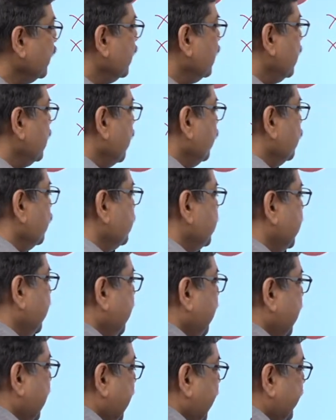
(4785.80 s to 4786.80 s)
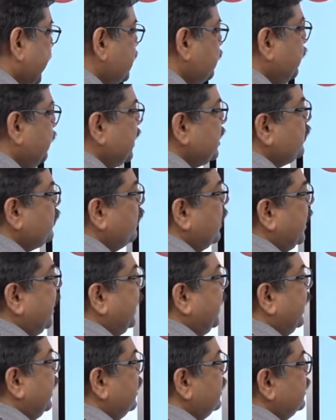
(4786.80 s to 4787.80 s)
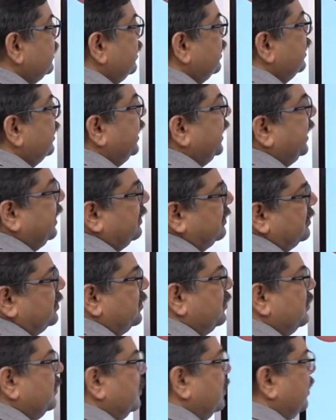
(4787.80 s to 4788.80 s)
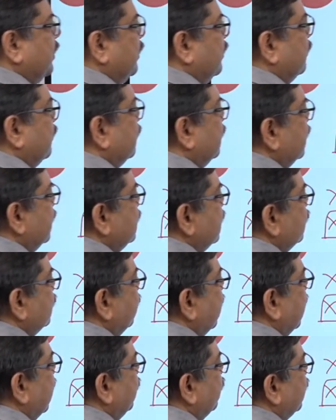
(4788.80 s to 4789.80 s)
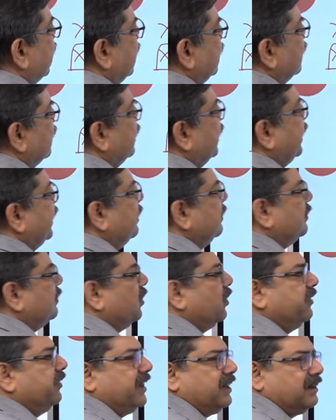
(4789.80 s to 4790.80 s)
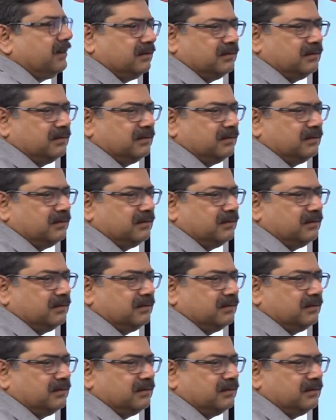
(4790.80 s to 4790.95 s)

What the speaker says: Now you see x plus y is 13. So this is where you get 13 over.